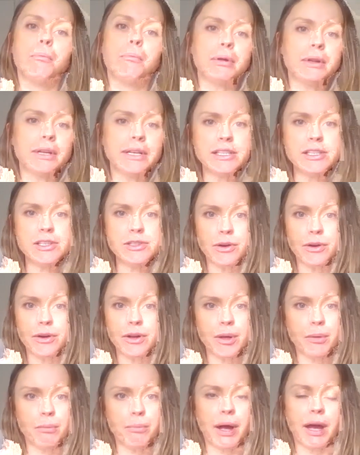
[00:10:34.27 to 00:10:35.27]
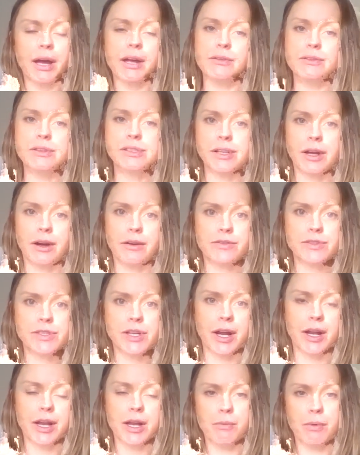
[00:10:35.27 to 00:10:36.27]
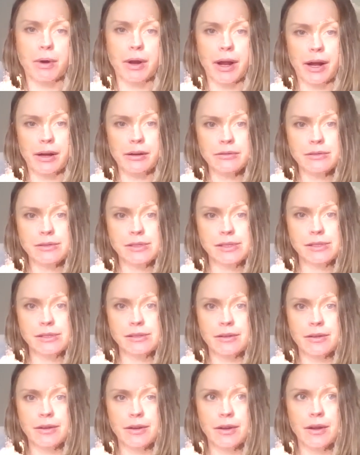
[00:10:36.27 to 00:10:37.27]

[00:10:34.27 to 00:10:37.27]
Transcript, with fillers: please don't compare yourself to anyone else.